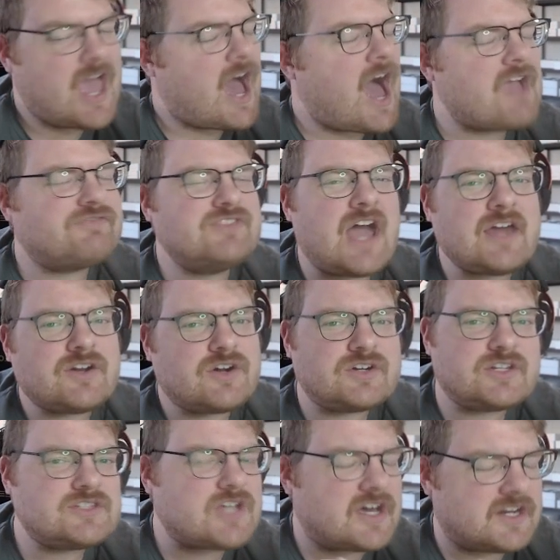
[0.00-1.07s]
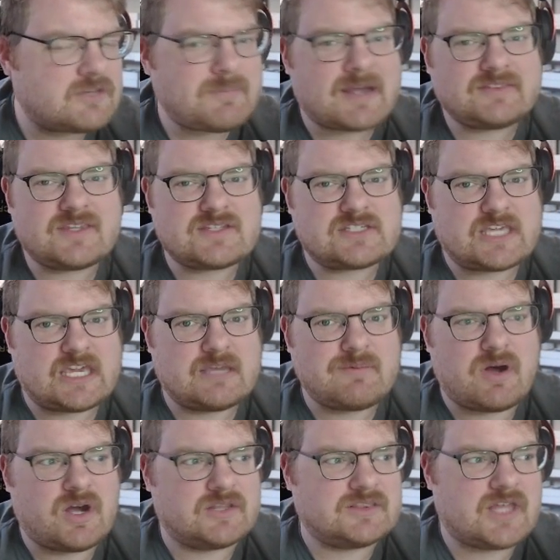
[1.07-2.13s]
I've not heard a ton about this game
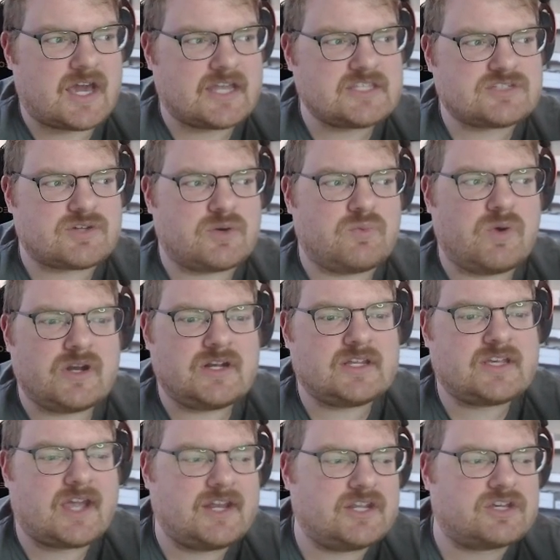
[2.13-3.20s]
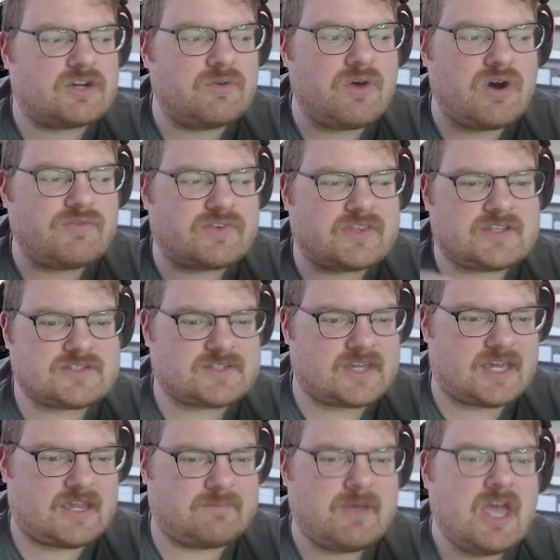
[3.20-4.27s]
online, so I wanted to kind of go over this
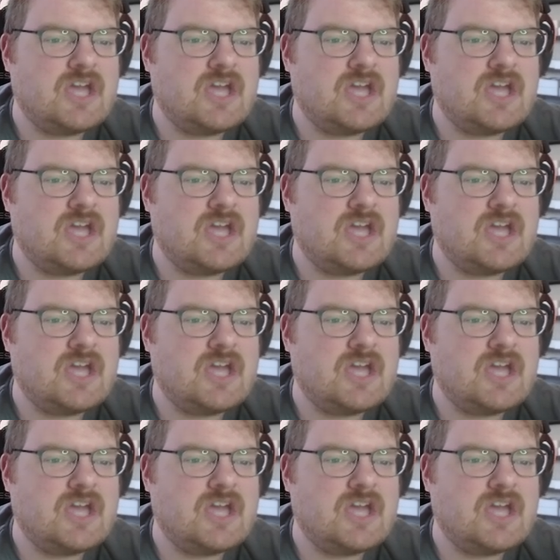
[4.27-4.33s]
game,